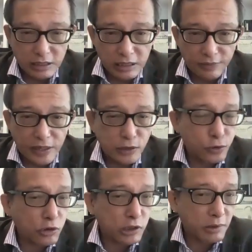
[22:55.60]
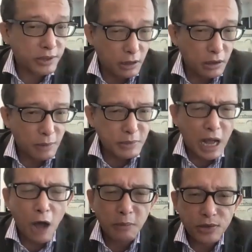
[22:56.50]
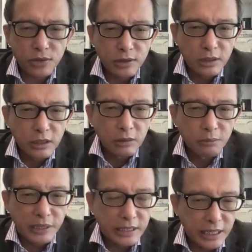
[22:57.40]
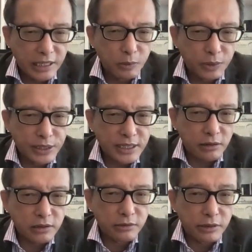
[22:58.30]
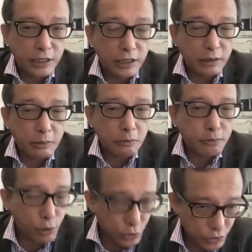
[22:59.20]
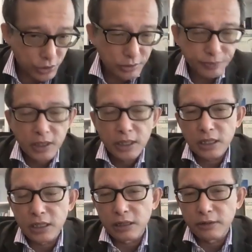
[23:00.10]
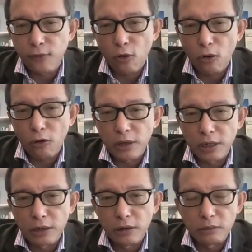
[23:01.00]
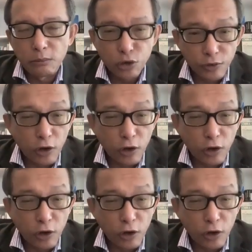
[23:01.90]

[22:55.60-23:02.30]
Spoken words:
events you talked about now? I mean, how much basically will the Sultan really push for motion